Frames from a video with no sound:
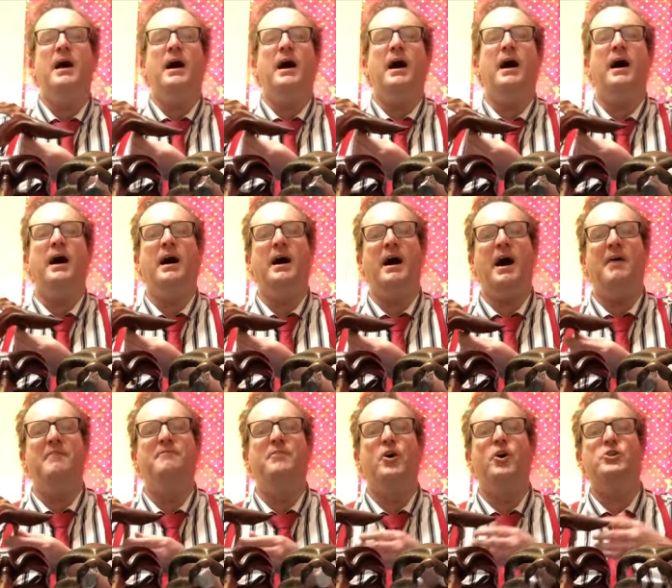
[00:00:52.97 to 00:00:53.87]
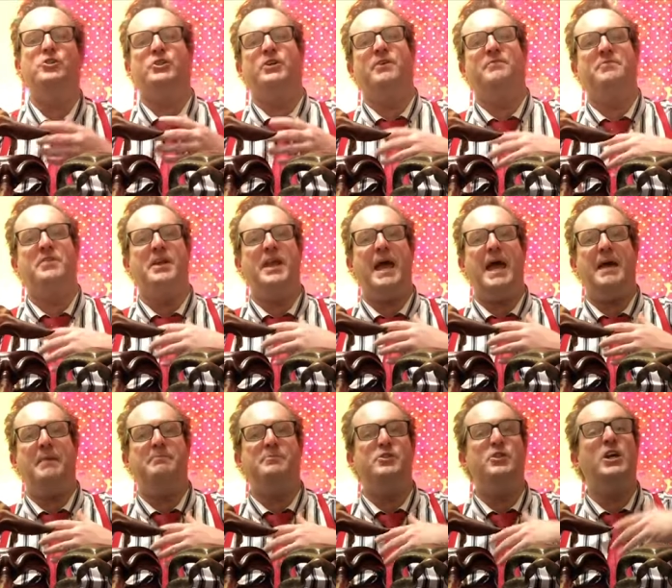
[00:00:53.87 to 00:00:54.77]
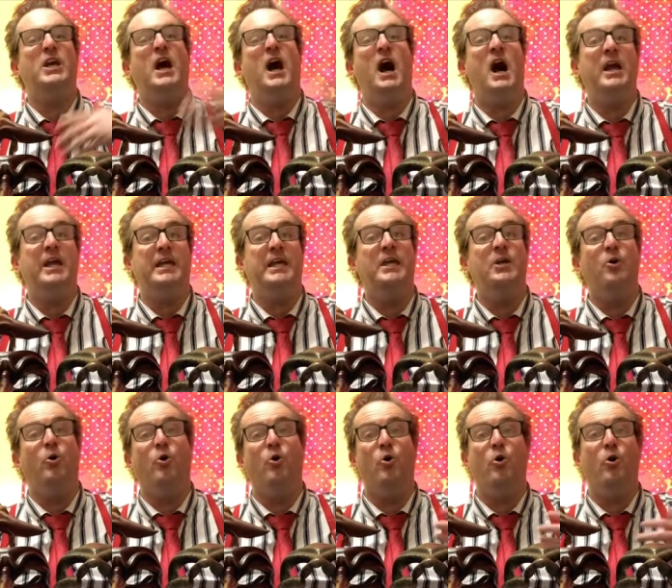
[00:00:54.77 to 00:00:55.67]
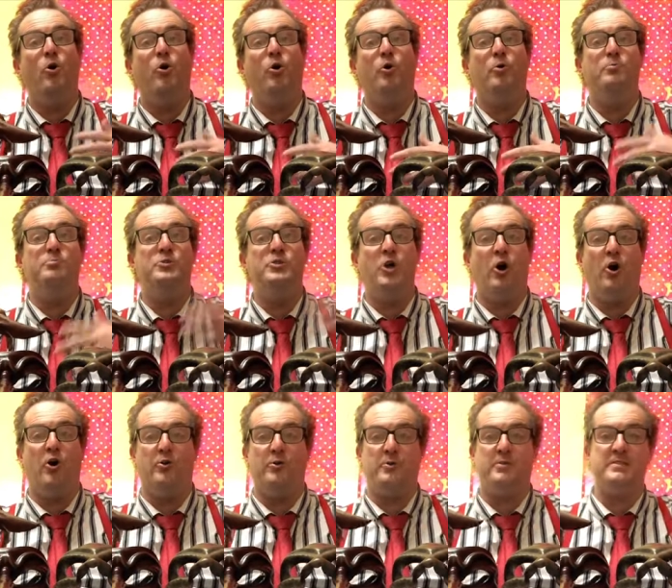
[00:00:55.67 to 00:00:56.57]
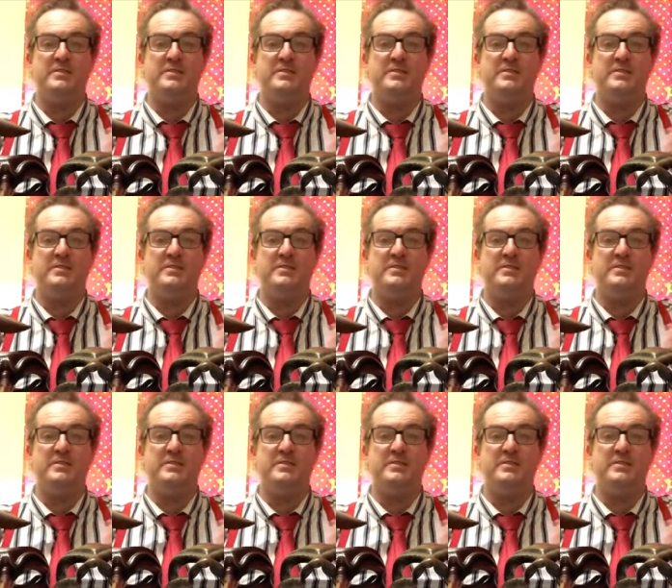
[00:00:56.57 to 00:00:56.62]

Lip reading: A version of the name Gianni or John.